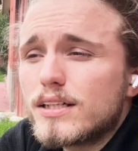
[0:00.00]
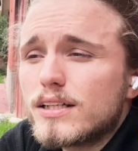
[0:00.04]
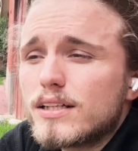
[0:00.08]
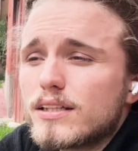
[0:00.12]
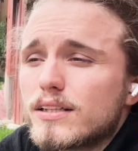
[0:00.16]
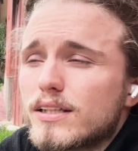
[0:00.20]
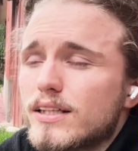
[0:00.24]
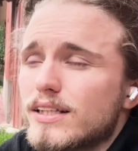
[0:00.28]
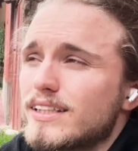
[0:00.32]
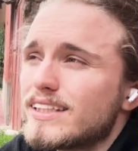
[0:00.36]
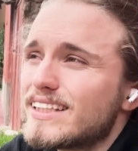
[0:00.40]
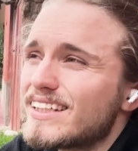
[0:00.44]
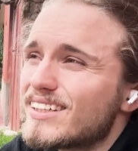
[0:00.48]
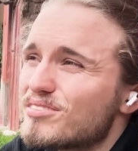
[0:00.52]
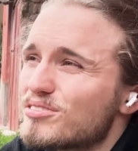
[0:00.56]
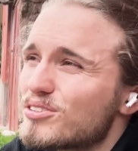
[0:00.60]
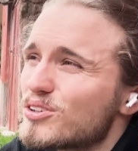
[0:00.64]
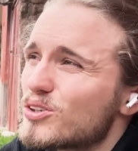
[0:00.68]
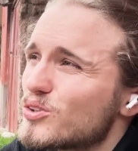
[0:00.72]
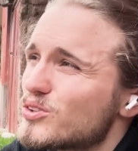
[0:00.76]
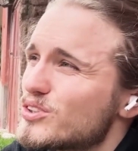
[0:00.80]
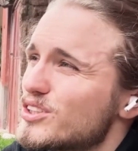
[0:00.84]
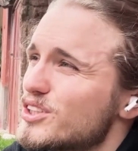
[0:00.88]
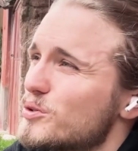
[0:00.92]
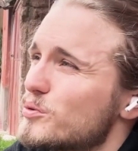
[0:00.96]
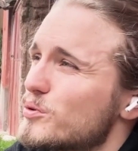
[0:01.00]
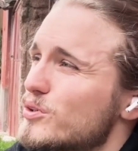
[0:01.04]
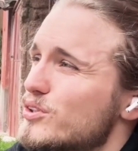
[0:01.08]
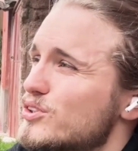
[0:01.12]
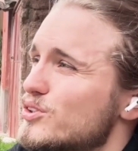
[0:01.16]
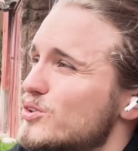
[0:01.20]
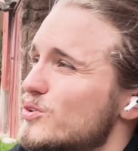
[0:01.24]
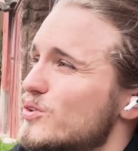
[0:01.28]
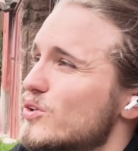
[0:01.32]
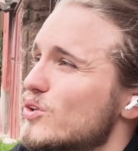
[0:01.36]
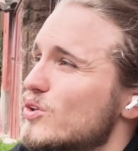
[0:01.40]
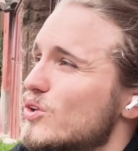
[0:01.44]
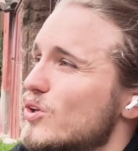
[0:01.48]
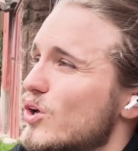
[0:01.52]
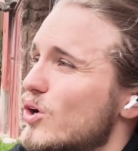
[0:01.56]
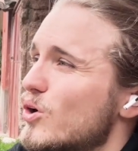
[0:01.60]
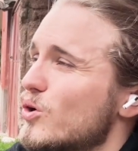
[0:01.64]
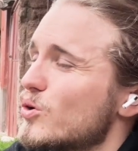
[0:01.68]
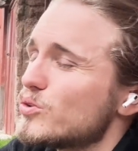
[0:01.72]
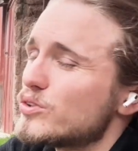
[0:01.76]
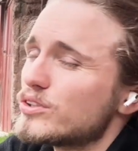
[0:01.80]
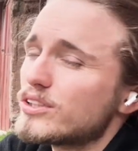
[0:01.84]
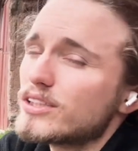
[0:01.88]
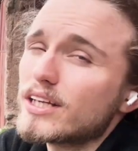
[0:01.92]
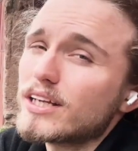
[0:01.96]
The difficulty with student
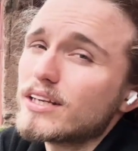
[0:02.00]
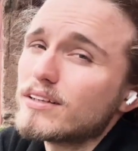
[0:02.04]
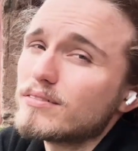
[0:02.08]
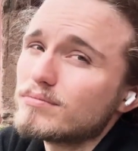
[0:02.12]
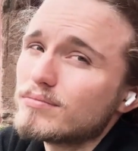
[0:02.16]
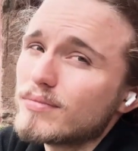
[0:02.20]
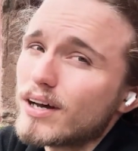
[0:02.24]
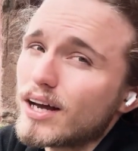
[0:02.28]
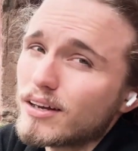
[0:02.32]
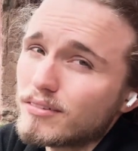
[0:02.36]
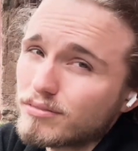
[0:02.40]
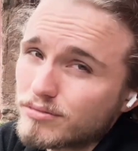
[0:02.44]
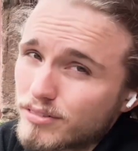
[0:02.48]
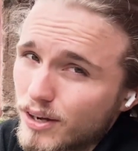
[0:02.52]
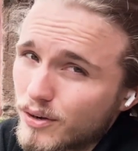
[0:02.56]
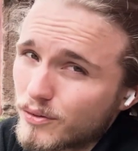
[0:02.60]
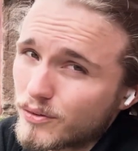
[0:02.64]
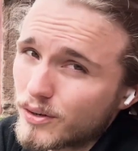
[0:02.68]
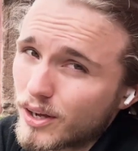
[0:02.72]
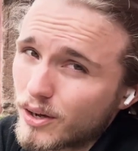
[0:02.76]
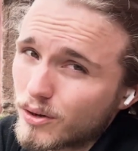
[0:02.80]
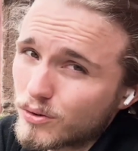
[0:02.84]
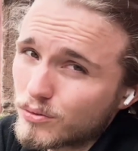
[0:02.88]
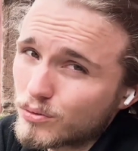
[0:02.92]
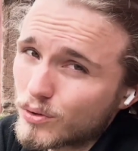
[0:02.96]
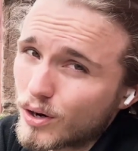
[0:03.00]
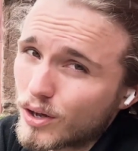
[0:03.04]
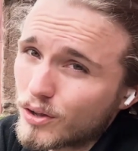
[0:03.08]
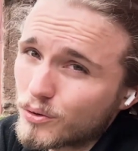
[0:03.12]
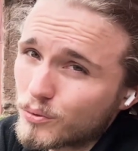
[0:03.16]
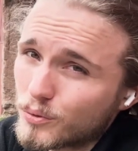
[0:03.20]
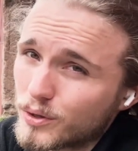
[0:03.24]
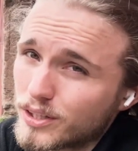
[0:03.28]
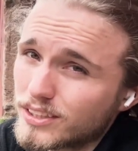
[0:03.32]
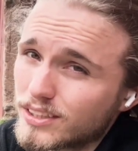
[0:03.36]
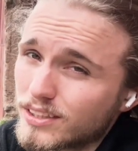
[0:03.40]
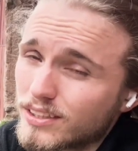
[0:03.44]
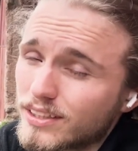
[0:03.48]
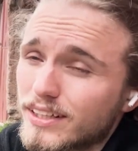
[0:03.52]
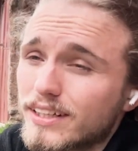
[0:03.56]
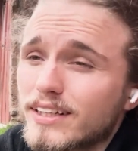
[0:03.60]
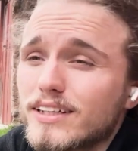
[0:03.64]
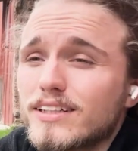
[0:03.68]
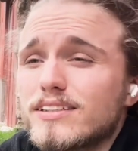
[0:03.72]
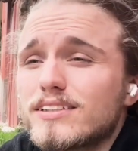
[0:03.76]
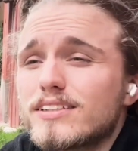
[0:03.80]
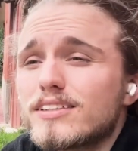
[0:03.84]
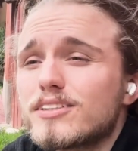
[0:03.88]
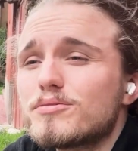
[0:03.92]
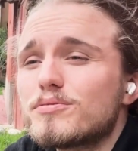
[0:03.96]
loans that I found out rather recently
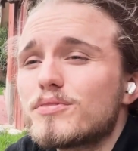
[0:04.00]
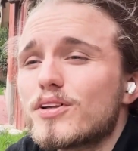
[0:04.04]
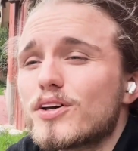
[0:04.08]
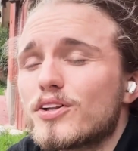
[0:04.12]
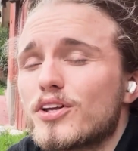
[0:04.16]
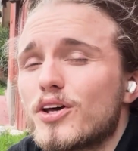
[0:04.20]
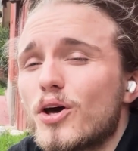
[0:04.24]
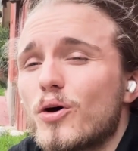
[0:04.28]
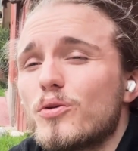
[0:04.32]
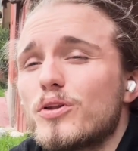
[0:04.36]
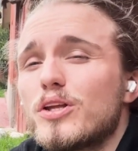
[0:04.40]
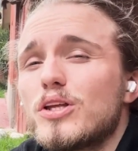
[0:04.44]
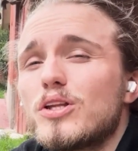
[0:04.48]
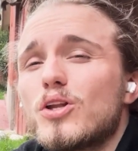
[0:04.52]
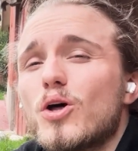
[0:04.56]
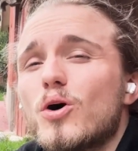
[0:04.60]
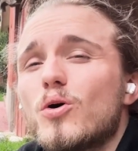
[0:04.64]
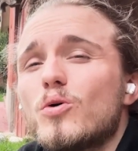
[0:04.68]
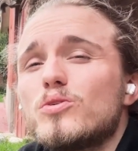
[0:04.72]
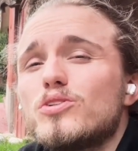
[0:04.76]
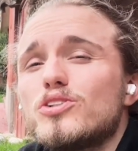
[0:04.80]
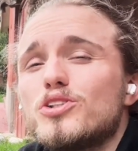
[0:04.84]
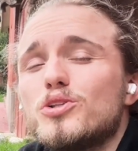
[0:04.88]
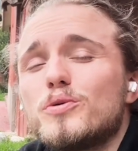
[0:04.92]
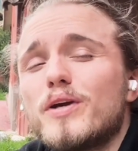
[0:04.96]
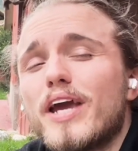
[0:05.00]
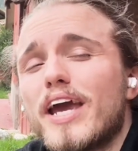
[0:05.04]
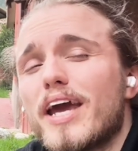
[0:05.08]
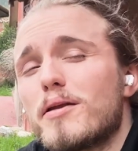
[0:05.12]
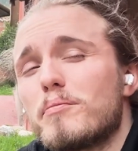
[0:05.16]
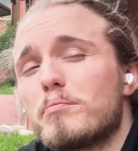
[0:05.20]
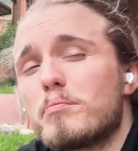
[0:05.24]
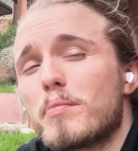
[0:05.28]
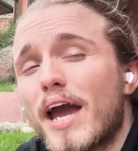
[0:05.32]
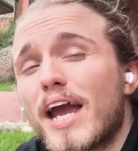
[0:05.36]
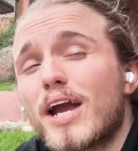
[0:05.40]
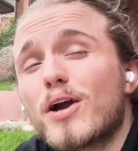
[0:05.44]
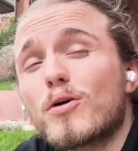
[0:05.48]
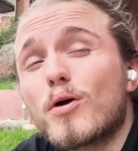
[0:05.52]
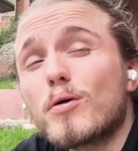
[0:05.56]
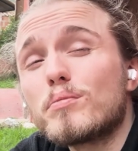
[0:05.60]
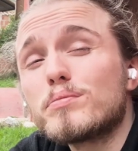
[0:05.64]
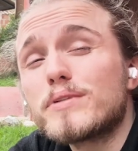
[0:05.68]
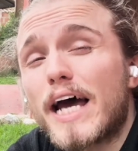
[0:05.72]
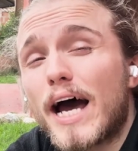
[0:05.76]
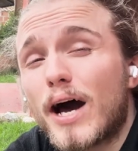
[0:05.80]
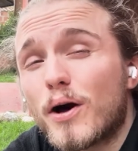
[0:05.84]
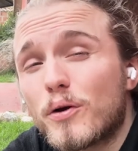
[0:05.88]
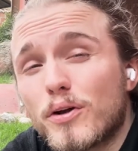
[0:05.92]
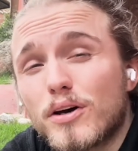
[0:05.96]
is they're the only loans you can't
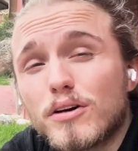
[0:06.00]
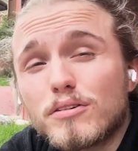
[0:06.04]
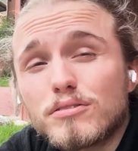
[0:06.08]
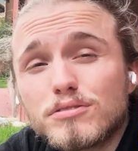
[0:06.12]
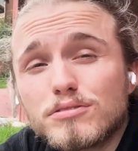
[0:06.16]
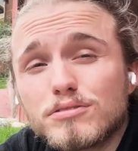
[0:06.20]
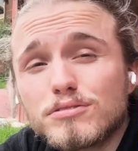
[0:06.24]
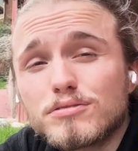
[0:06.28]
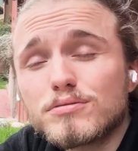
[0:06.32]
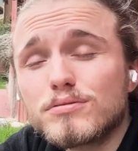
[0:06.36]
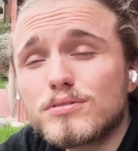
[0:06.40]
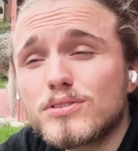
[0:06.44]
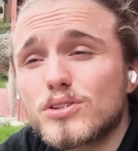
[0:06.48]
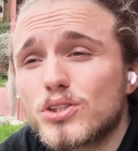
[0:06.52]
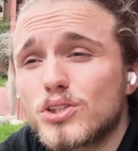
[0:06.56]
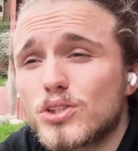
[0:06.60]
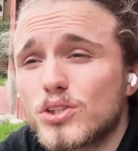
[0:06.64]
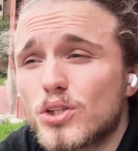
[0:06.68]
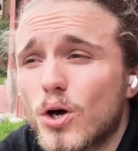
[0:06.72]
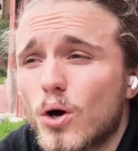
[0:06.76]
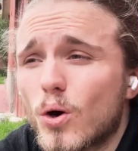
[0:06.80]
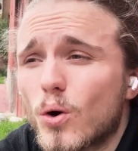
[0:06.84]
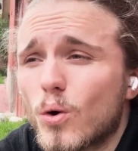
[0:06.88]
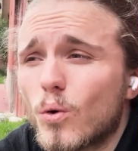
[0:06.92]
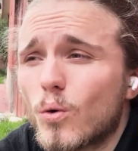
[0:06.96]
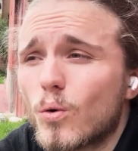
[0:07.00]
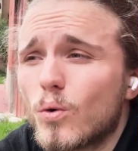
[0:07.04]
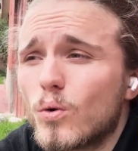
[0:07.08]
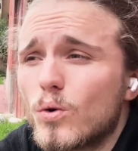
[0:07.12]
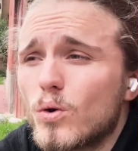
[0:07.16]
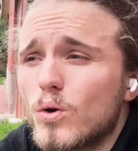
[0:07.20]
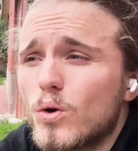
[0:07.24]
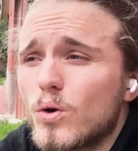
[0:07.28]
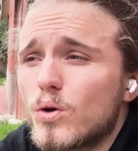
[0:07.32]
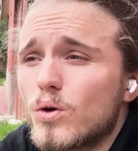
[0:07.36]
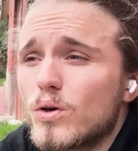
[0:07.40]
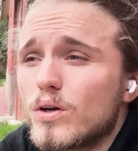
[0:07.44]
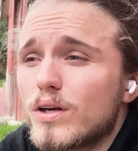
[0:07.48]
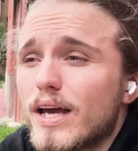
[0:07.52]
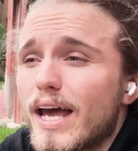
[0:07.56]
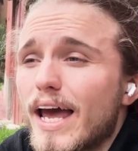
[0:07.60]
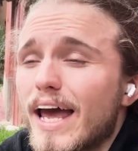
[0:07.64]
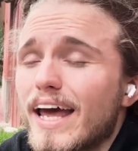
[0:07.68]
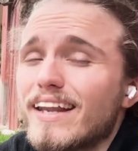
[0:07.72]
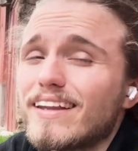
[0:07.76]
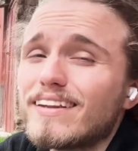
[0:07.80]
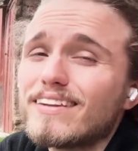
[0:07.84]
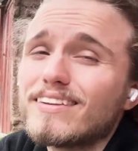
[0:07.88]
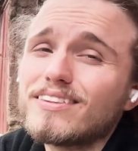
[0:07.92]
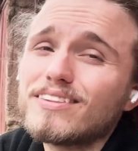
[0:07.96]
bankrupt out of. So,
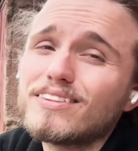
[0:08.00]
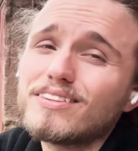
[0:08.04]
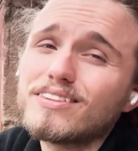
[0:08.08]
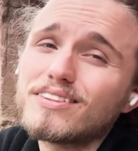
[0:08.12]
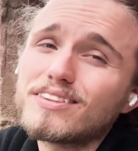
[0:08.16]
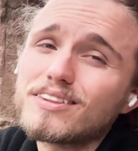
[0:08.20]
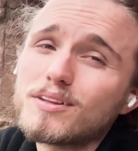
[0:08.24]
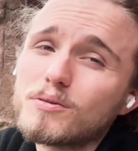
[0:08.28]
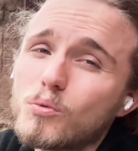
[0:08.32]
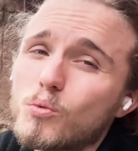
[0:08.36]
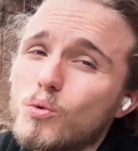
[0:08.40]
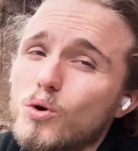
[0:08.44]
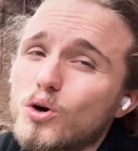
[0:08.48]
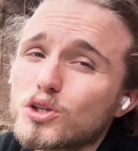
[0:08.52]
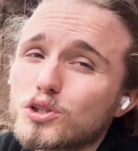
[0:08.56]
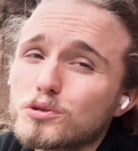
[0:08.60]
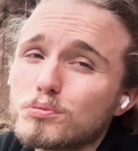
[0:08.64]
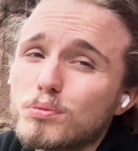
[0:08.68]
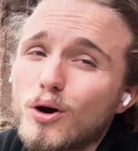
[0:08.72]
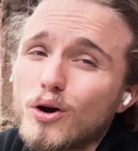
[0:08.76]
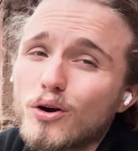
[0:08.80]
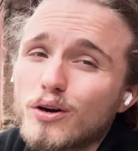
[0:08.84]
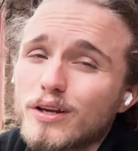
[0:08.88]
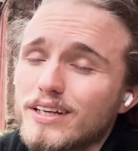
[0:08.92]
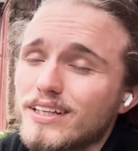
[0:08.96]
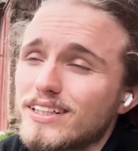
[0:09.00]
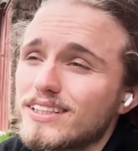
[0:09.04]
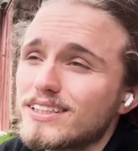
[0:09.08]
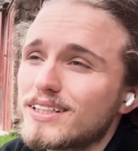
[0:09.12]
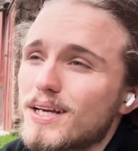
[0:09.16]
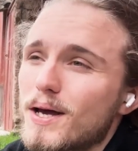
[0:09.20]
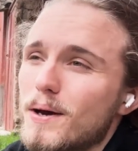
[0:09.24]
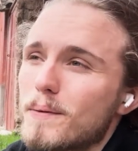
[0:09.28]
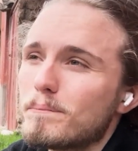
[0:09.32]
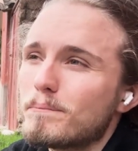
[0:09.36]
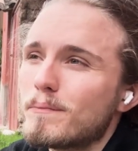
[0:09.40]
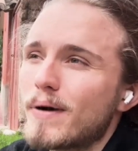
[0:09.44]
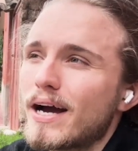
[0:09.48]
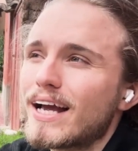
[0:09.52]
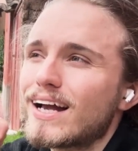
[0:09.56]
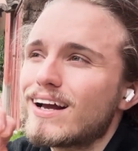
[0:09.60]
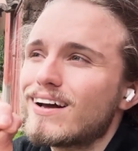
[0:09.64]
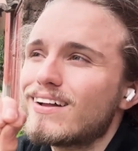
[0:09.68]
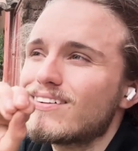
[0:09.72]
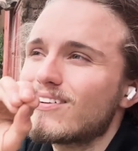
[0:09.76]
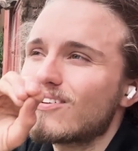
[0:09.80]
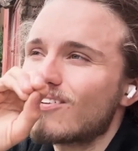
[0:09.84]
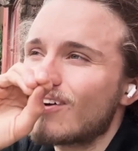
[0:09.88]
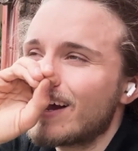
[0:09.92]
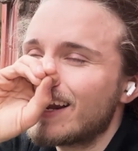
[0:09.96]
and the worst part is my
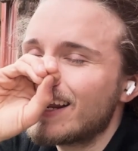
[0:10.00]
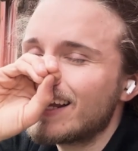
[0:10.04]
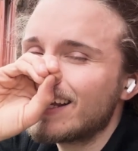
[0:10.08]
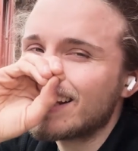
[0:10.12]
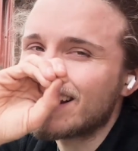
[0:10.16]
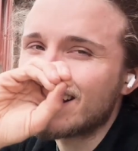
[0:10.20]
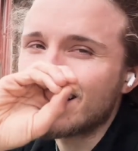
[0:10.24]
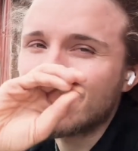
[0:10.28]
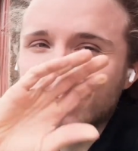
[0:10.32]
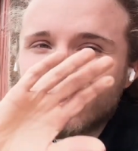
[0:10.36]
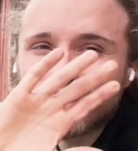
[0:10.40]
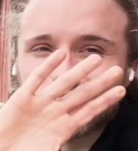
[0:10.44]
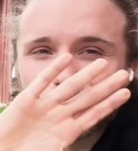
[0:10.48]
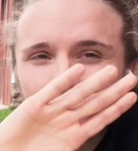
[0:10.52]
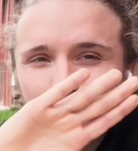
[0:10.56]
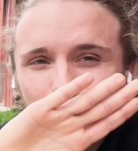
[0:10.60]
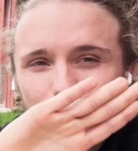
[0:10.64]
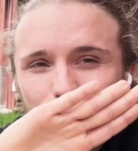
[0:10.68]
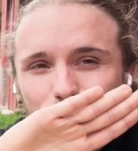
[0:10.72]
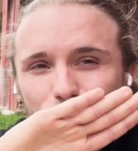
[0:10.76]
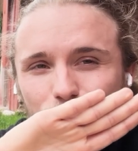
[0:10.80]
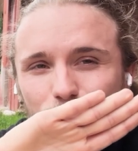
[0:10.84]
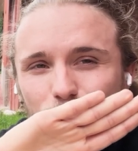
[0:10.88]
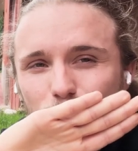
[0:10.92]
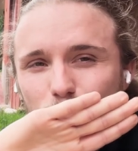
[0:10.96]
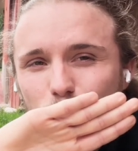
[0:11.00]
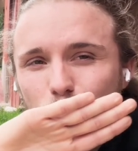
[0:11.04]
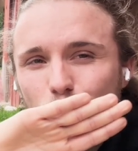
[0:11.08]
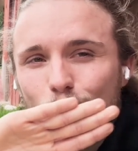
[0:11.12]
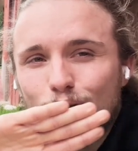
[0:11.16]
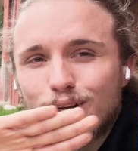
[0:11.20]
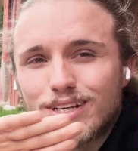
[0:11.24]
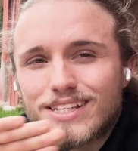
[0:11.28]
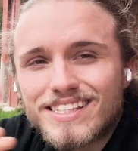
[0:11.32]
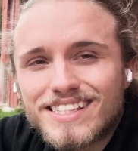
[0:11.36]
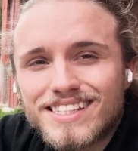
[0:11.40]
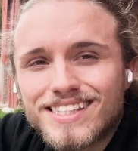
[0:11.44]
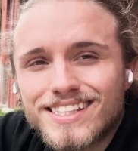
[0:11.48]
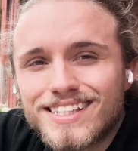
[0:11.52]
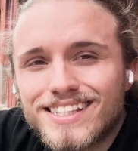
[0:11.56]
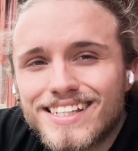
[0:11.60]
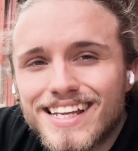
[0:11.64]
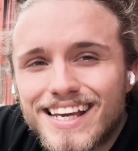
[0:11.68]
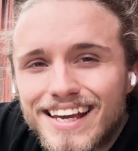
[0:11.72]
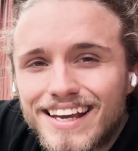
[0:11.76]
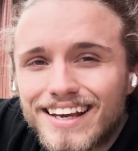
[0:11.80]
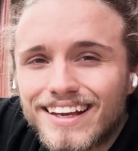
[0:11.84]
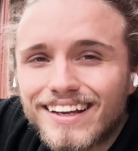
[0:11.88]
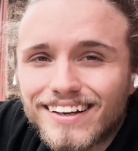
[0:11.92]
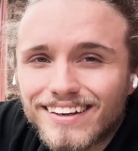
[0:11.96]
credit is
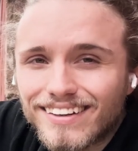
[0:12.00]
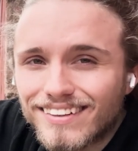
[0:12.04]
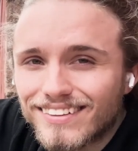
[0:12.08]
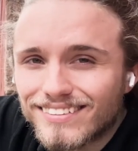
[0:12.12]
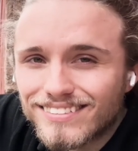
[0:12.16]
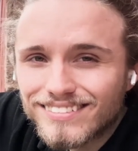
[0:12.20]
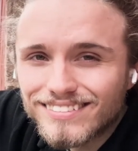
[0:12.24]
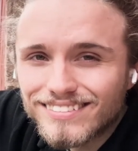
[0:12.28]
pristine